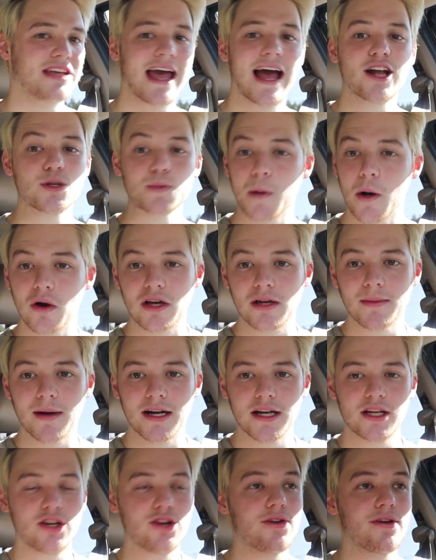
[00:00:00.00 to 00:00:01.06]
catch
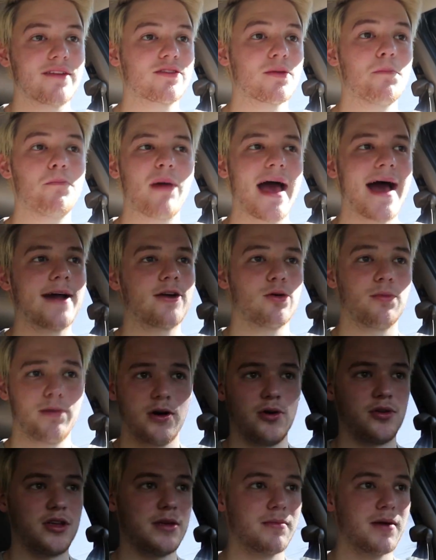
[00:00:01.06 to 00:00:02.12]
Pokemon and you don't have to battle
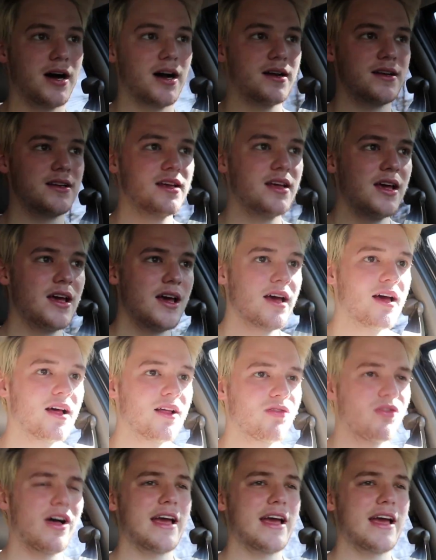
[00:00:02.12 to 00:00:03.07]
Pokemon.